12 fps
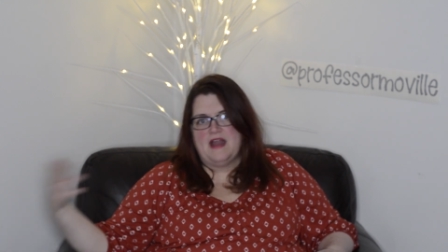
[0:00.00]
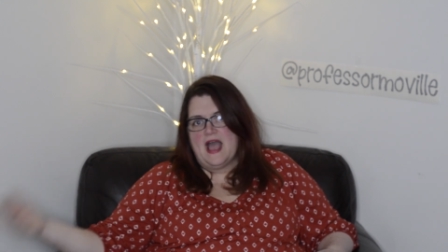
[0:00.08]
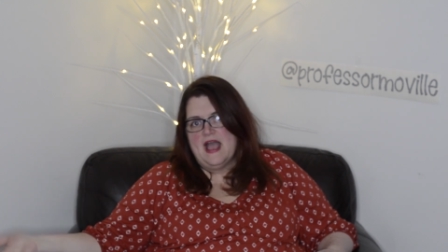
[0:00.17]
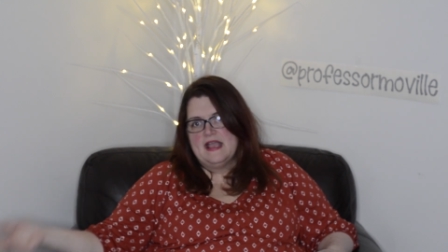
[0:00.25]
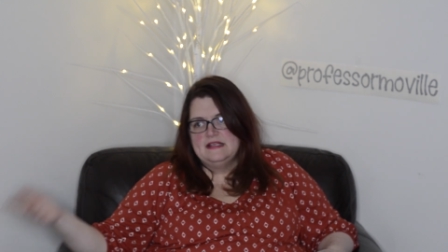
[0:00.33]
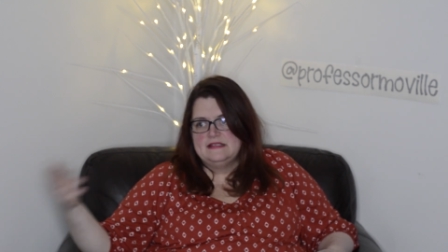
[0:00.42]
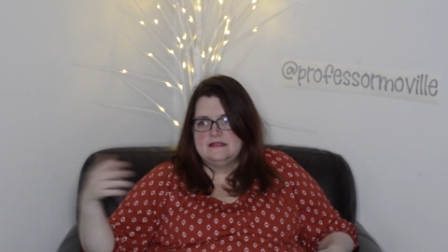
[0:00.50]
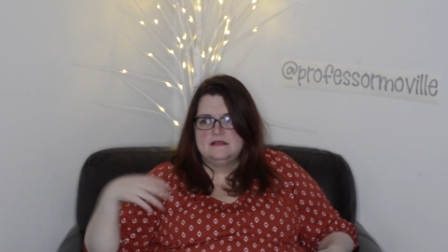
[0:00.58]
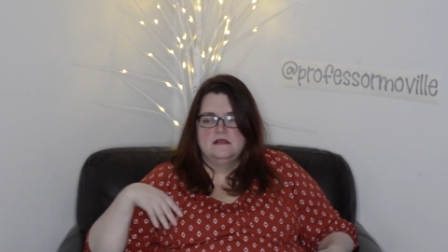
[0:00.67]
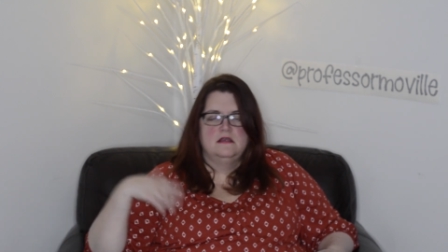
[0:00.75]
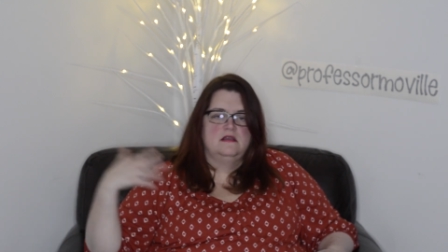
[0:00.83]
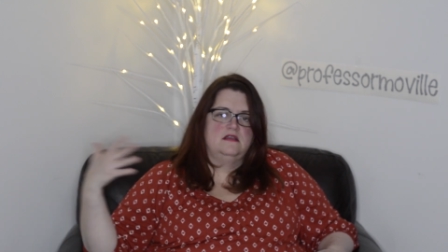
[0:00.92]
dies,
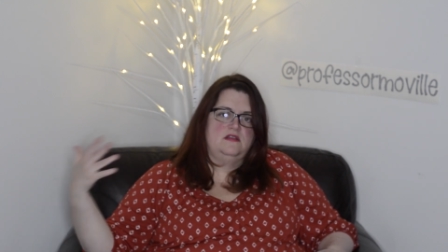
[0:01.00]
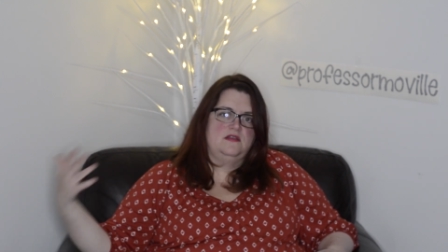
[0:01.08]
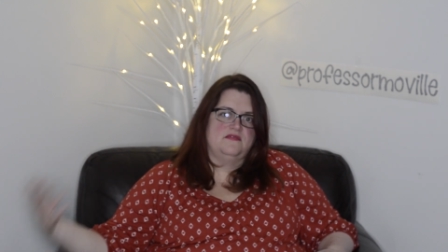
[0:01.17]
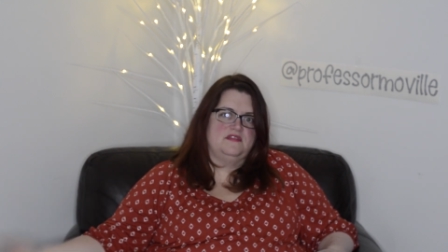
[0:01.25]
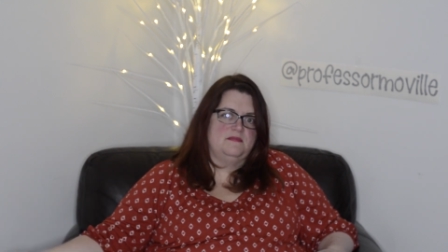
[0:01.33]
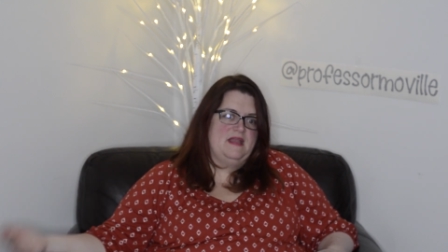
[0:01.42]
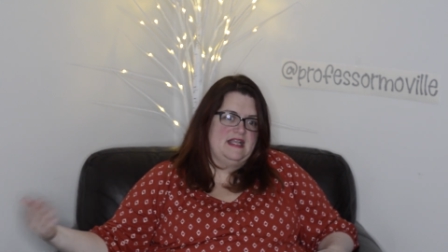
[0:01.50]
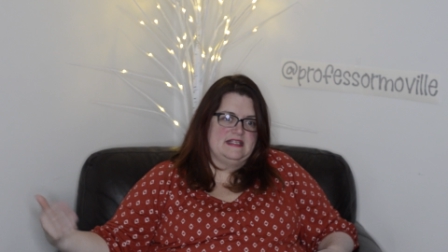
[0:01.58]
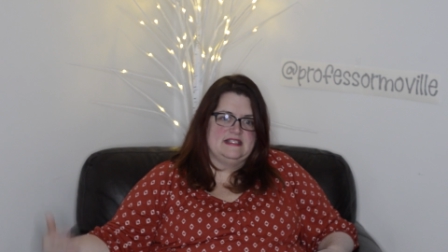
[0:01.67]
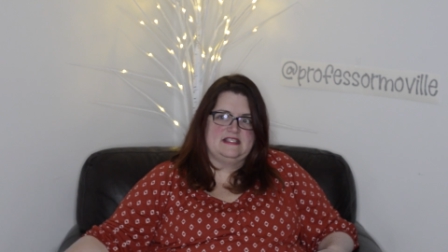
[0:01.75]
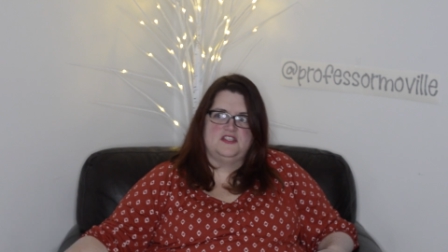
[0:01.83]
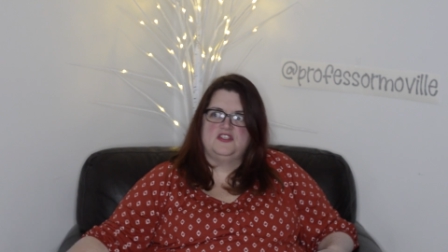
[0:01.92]
you have to make a
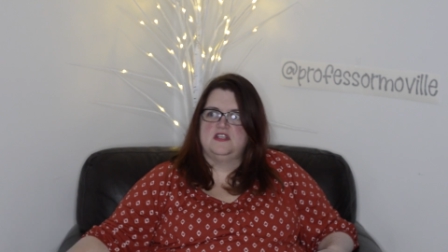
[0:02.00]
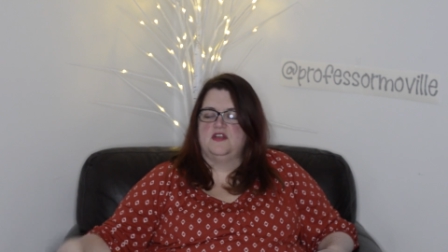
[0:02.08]
decision.